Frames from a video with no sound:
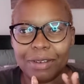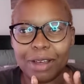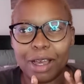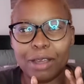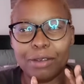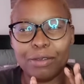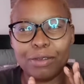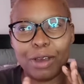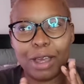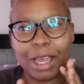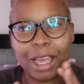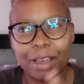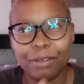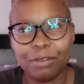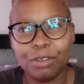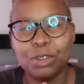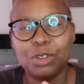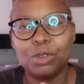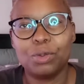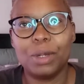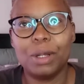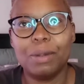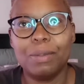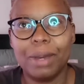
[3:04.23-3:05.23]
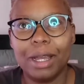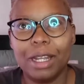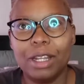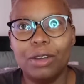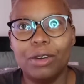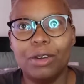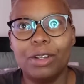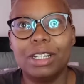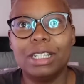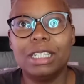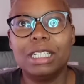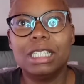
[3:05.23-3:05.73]
If I have to spend money on
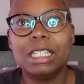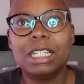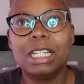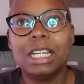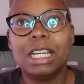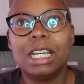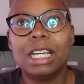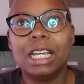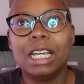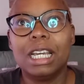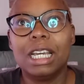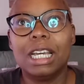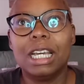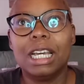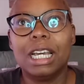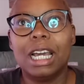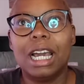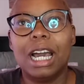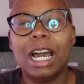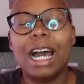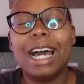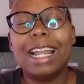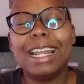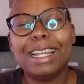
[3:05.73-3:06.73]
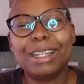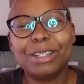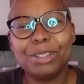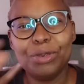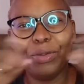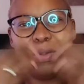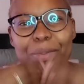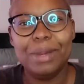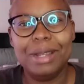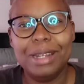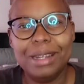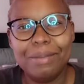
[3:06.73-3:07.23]
it, I like to
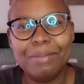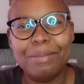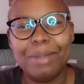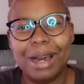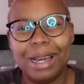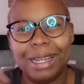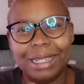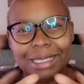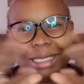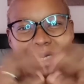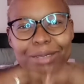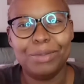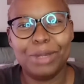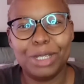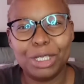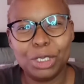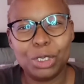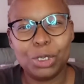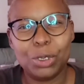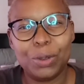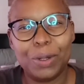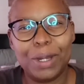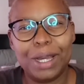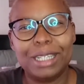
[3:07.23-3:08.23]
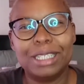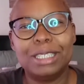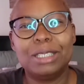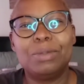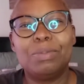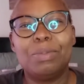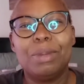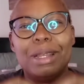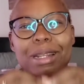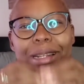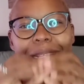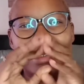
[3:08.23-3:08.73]
minimize and make sure I
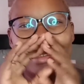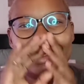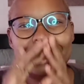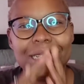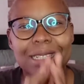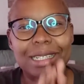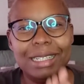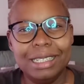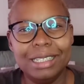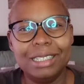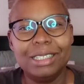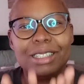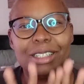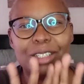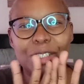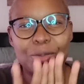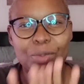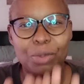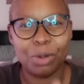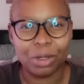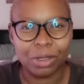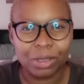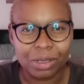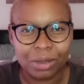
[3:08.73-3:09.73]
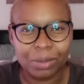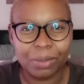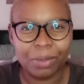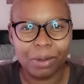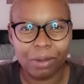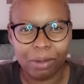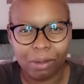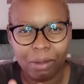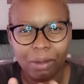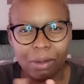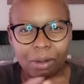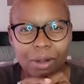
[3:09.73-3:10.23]
spend as least as
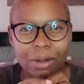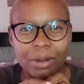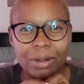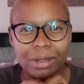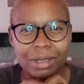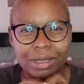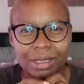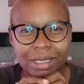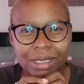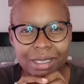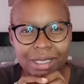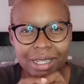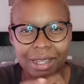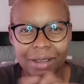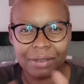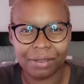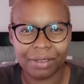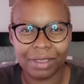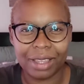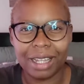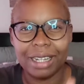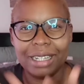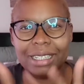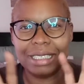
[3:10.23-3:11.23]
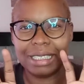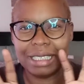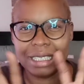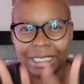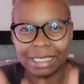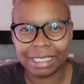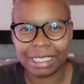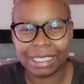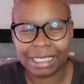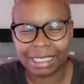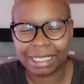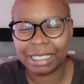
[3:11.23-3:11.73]
possible on stuff that is
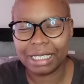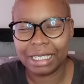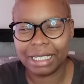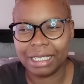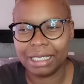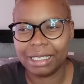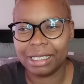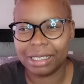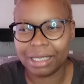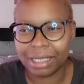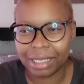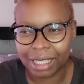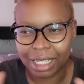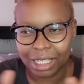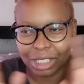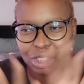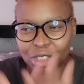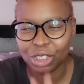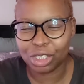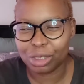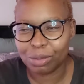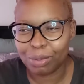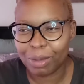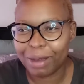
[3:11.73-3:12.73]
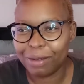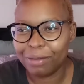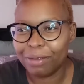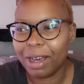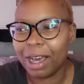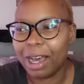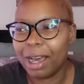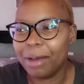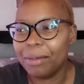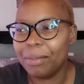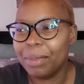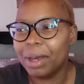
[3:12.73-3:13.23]
necessities. That's just my
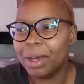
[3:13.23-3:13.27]
vibe.